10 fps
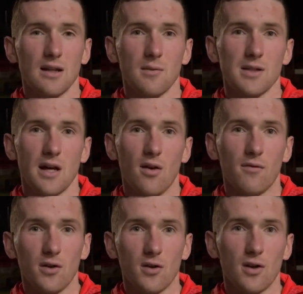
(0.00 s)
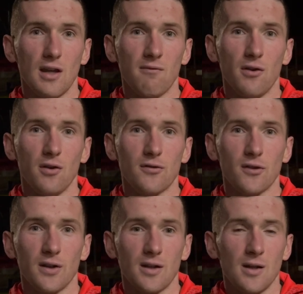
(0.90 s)
set up for a good game for the
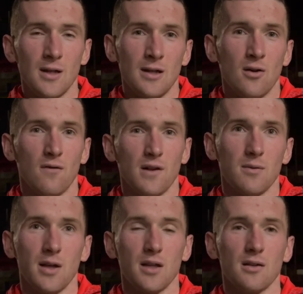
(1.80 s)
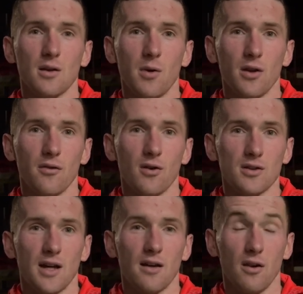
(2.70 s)
neutral, and hopefully we can come out on
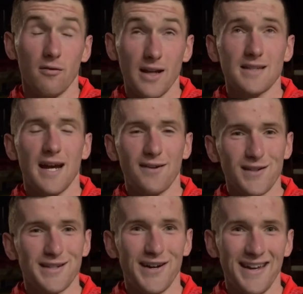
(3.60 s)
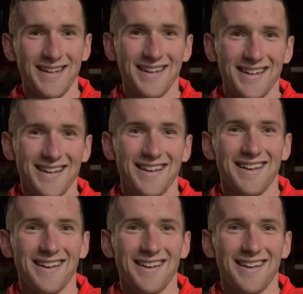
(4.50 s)
the right side of it.